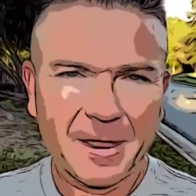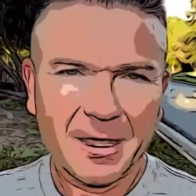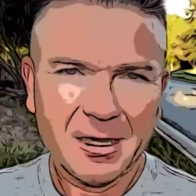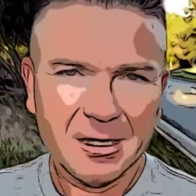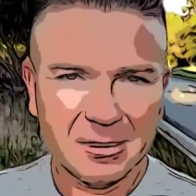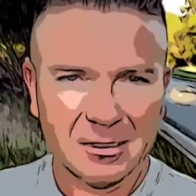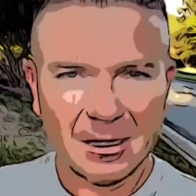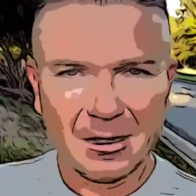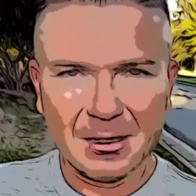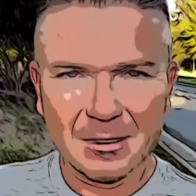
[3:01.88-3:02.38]

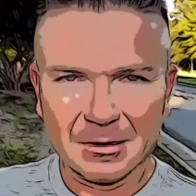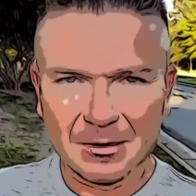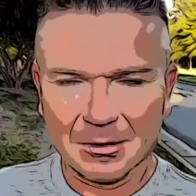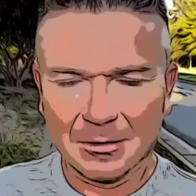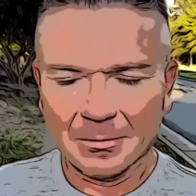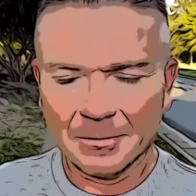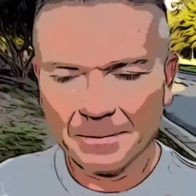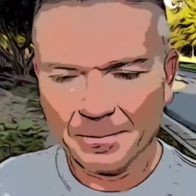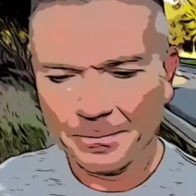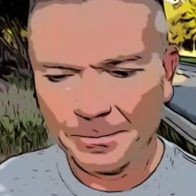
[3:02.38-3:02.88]
It's us.
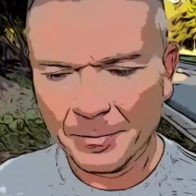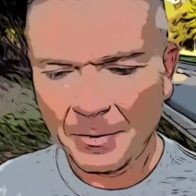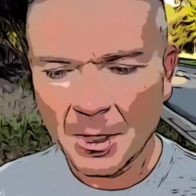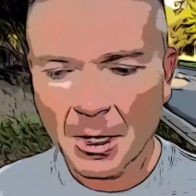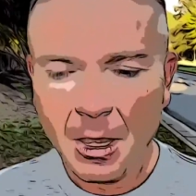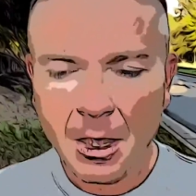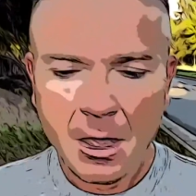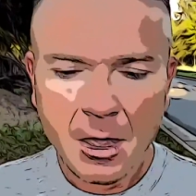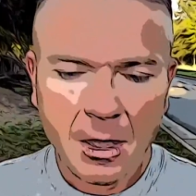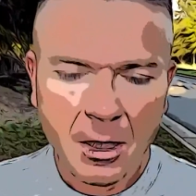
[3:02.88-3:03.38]

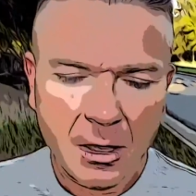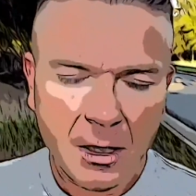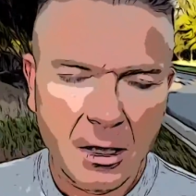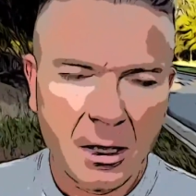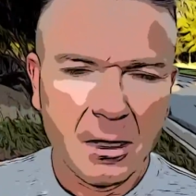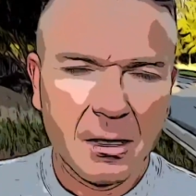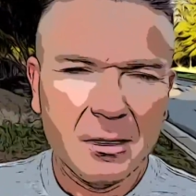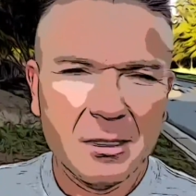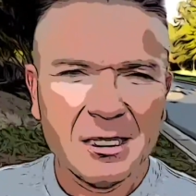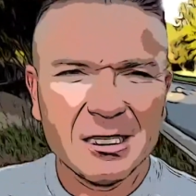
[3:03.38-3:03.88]

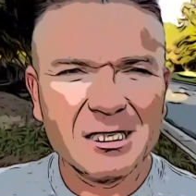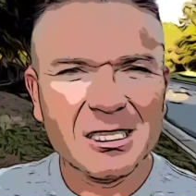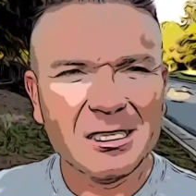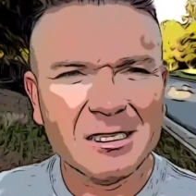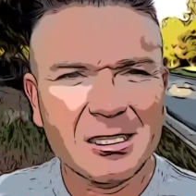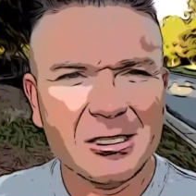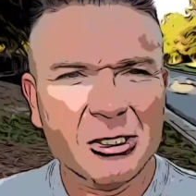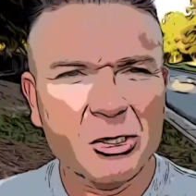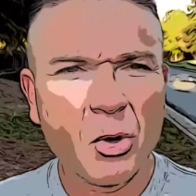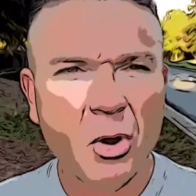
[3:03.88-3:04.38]
This is
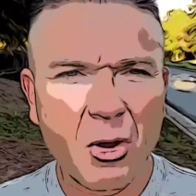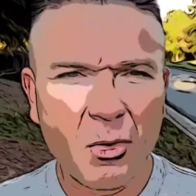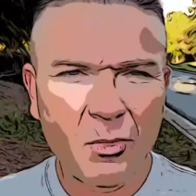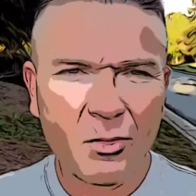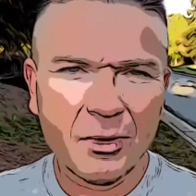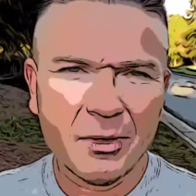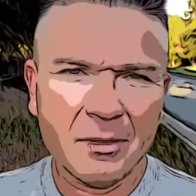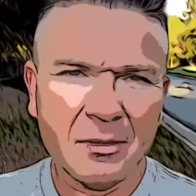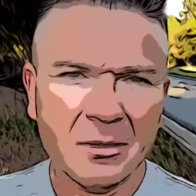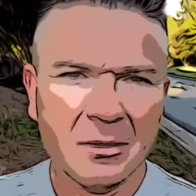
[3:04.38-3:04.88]
just a short
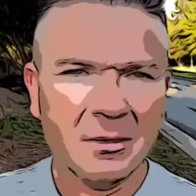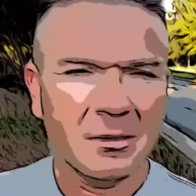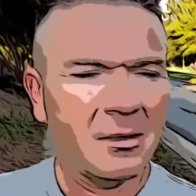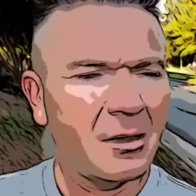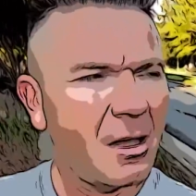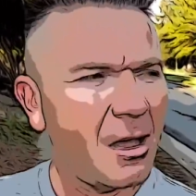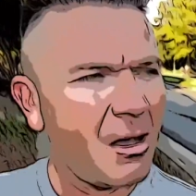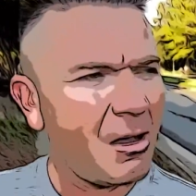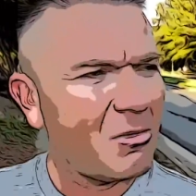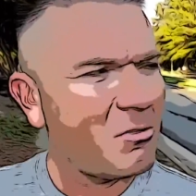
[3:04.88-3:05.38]
one.
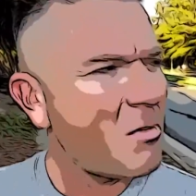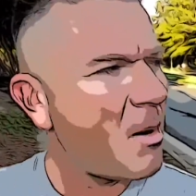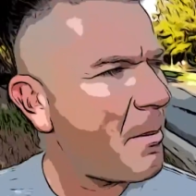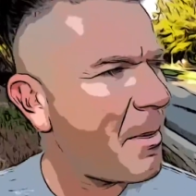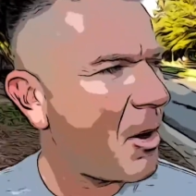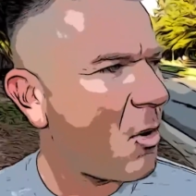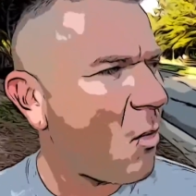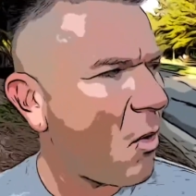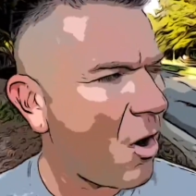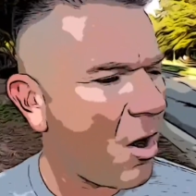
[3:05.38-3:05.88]
I'm on
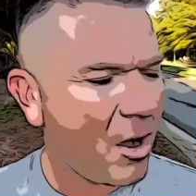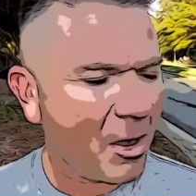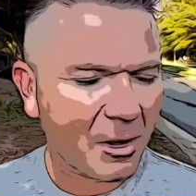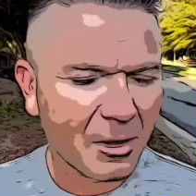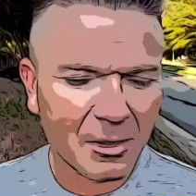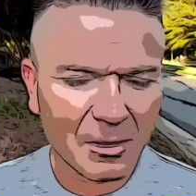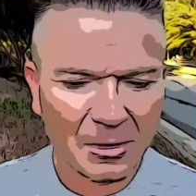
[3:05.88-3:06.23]
my walk,